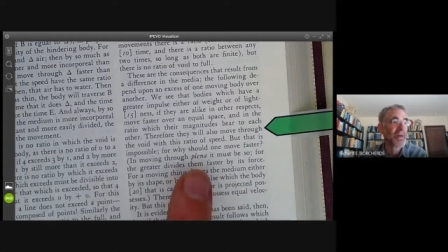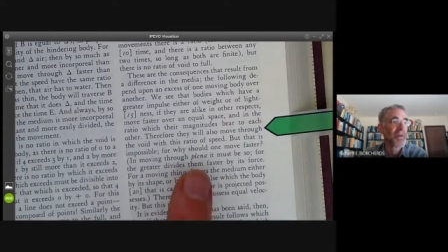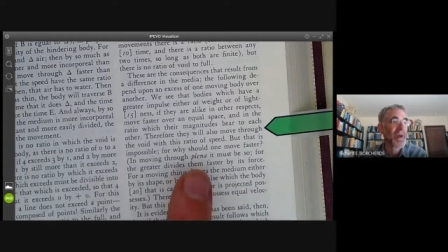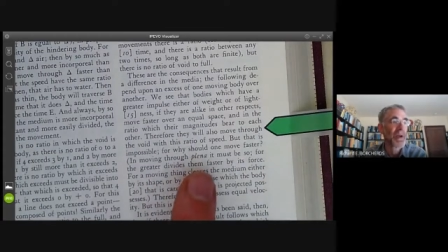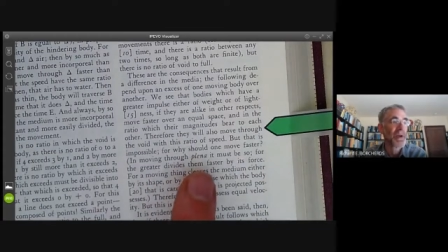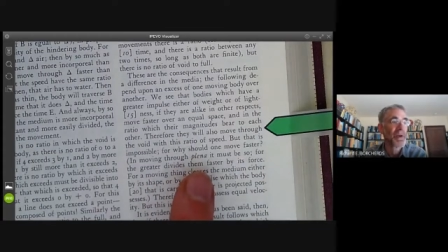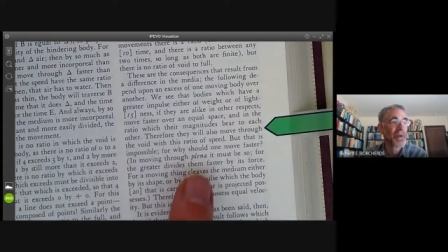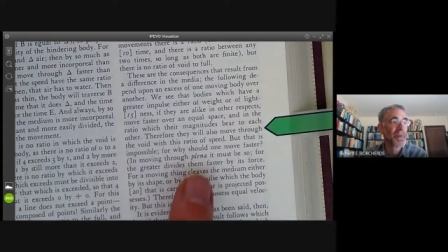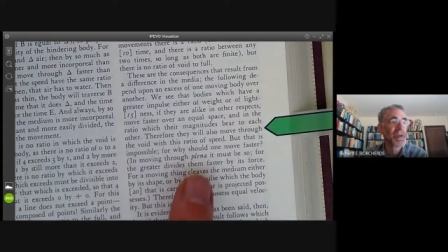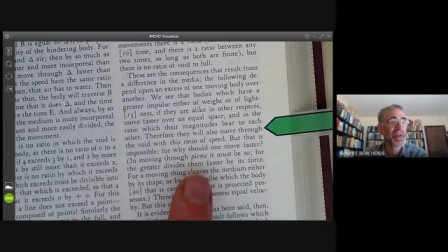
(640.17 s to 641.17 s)
a
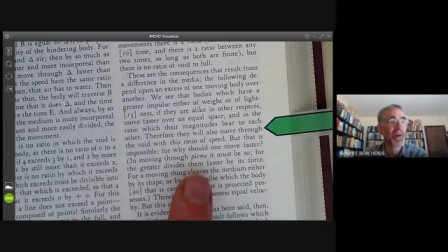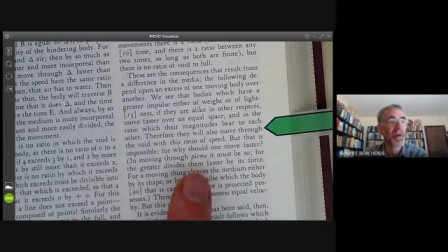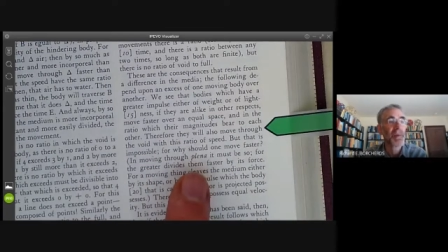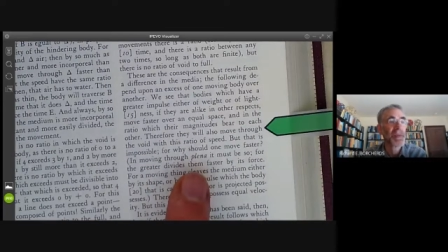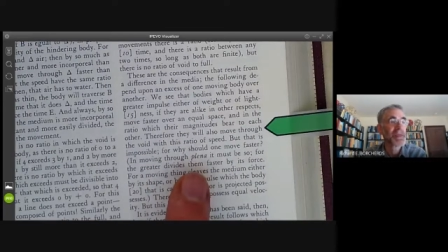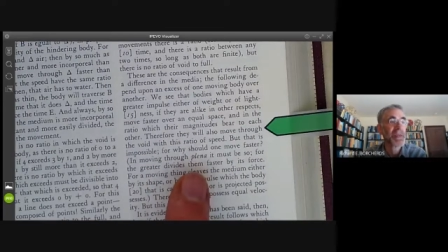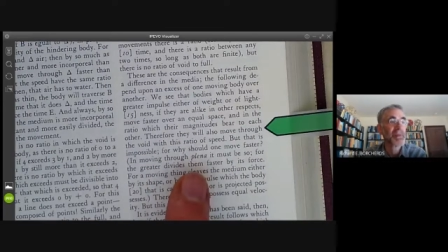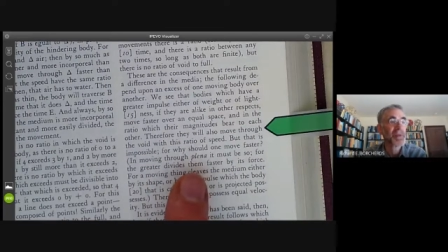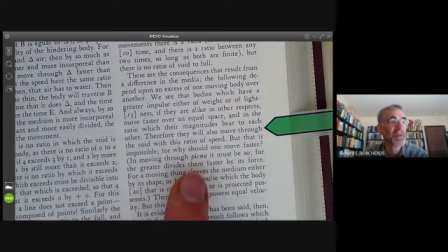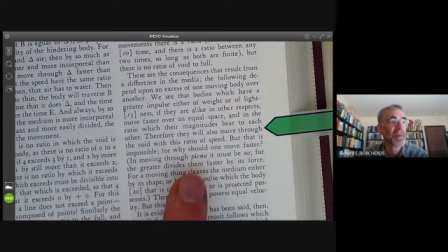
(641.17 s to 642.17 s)
vacuum. And his argument
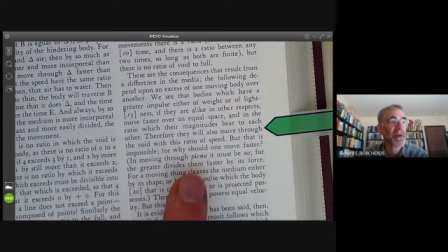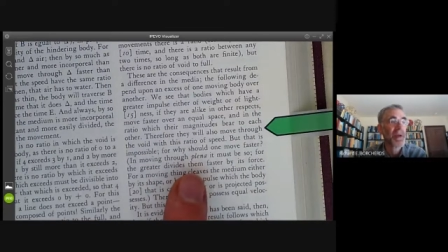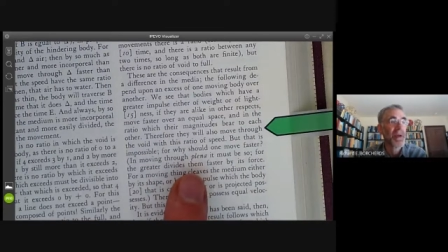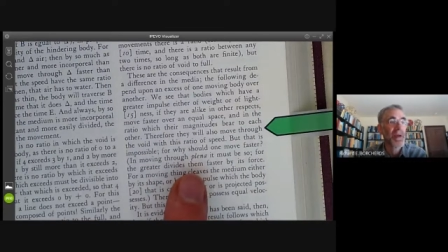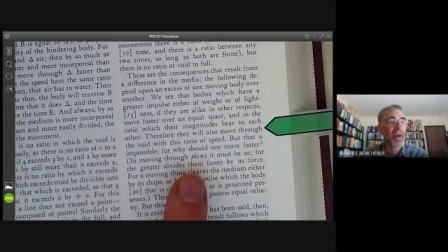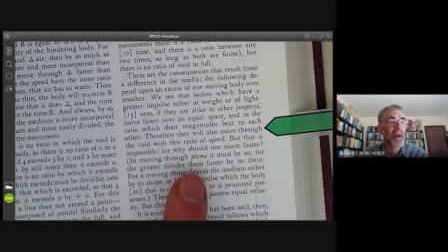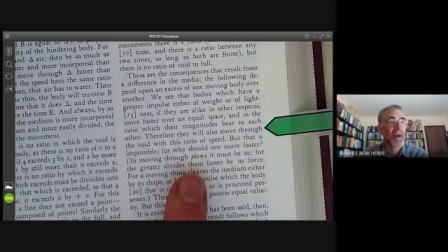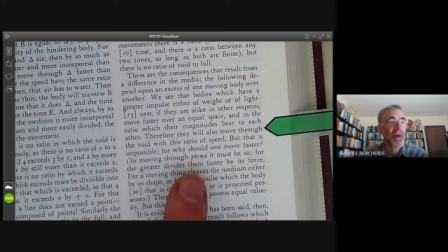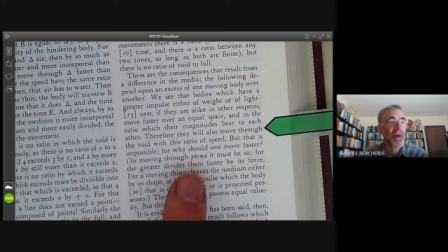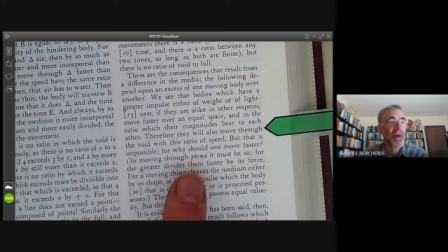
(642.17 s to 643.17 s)
seems to be
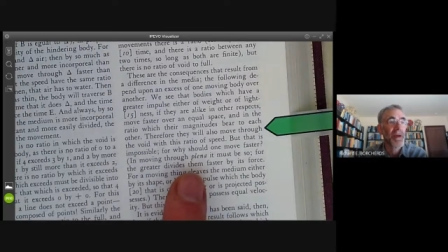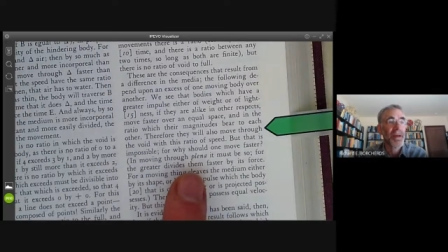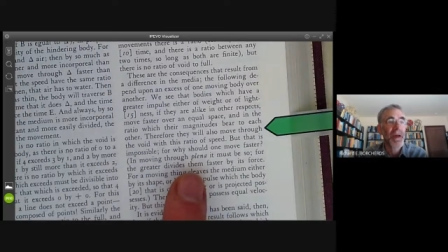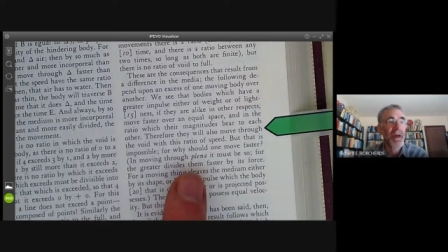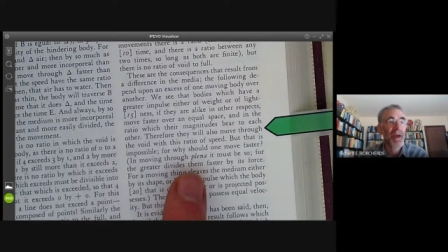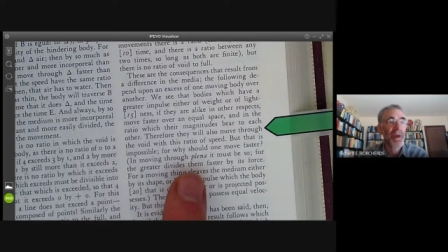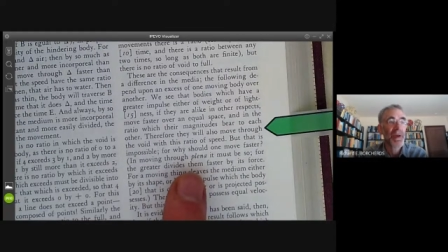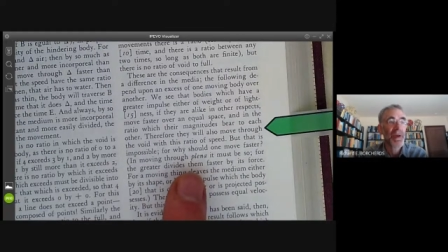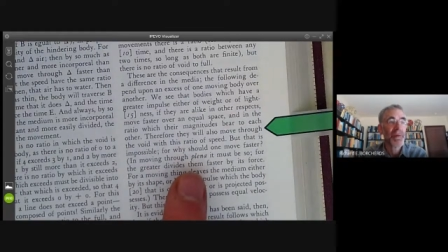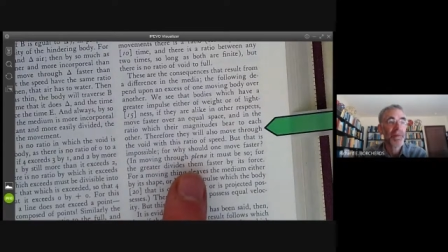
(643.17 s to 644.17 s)
in a
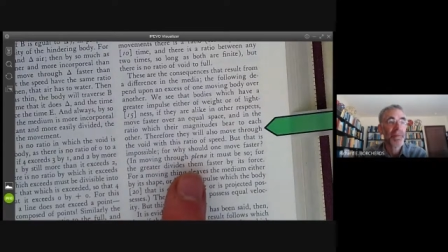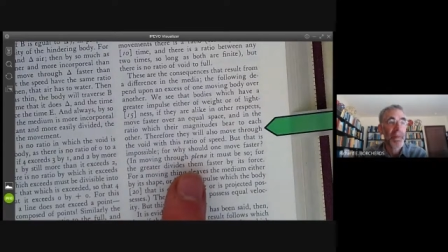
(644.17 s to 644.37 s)
vacuum,